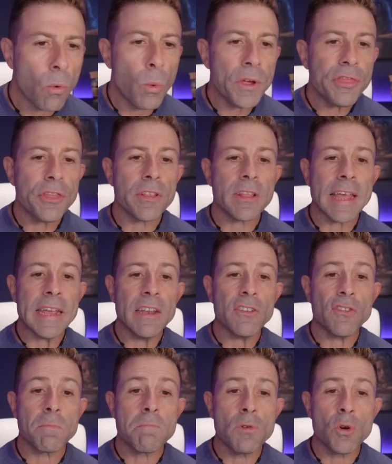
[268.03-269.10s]
With the
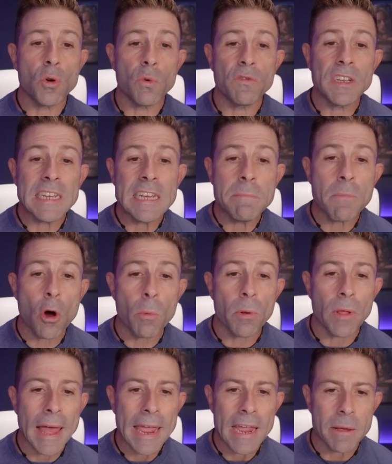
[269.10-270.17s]
latest move,
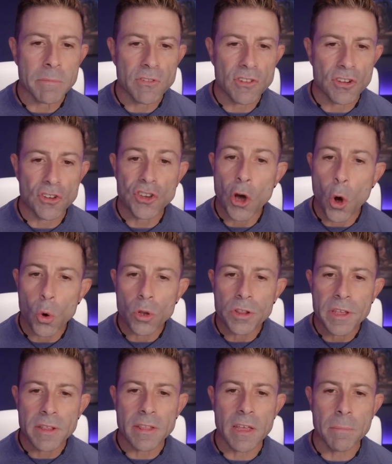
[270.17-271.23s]
T-Mobile aims to
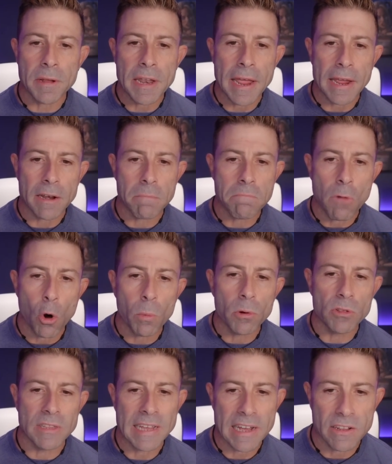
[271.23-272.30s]
totally eliminate mobile
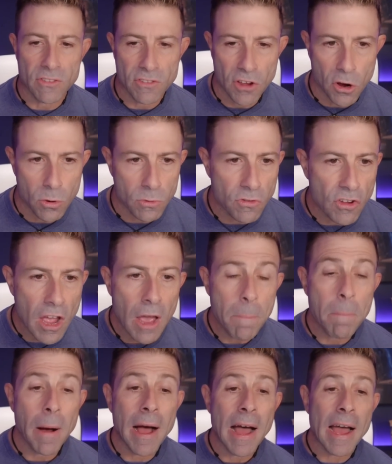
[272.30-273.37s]
dead zones
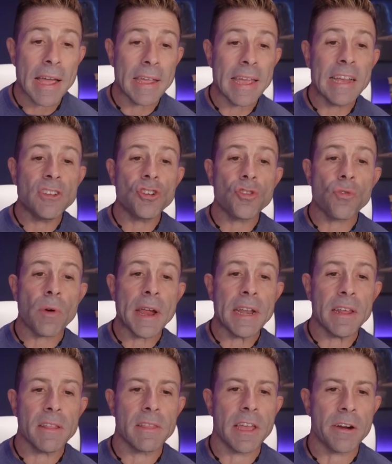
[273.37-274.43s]
by
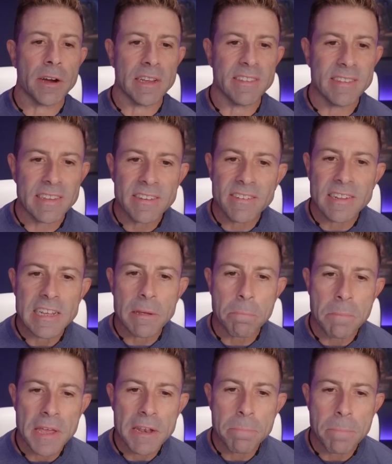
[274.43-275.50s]
integrating their existing
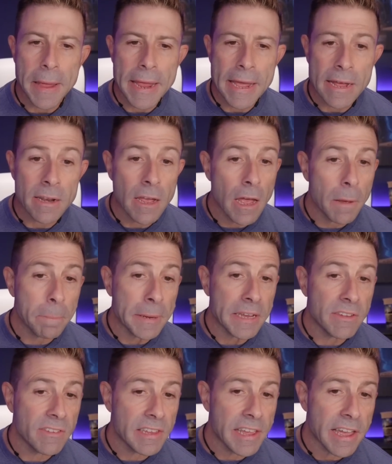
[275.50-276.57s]
mid-band P
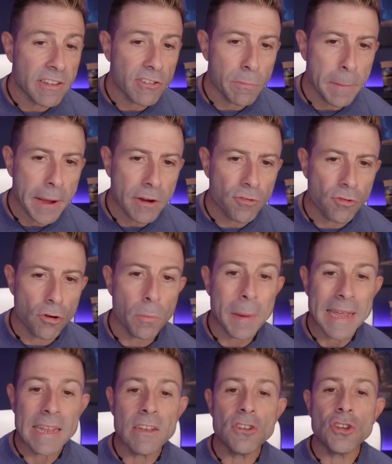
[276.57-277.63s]
C S spectrum
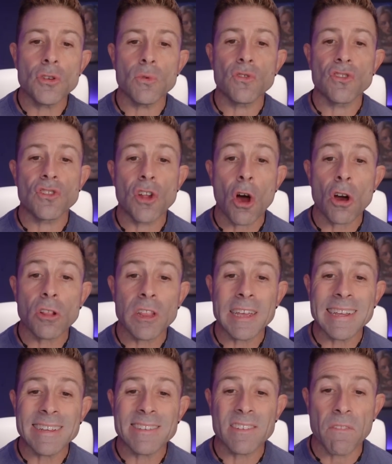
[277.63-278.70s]
into
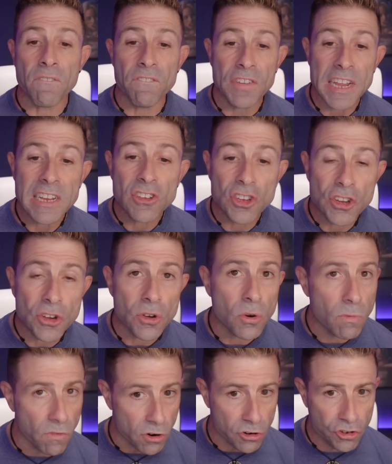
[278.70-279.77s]
Starlink's V
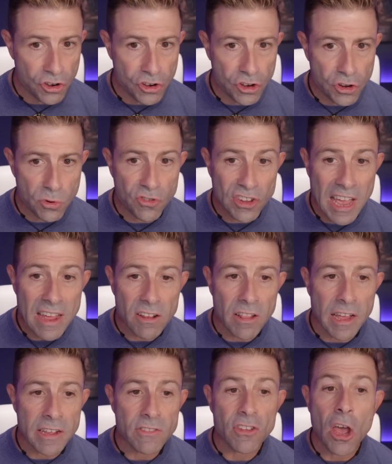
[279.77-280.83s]
two version two
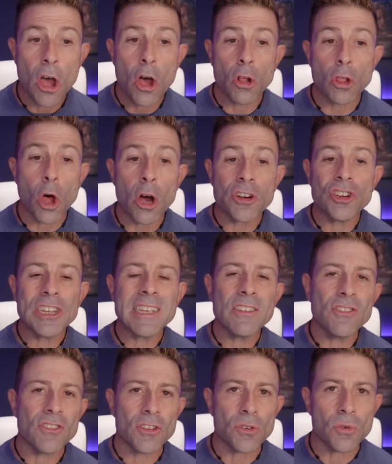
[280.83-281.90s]
satellites, launching
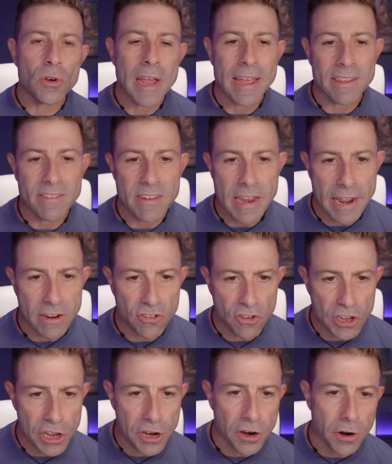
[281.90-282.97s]
as soon as next
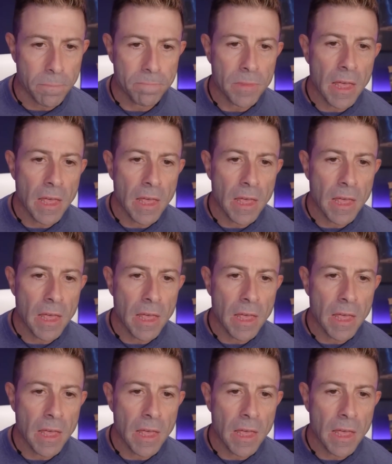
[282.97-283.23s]
year.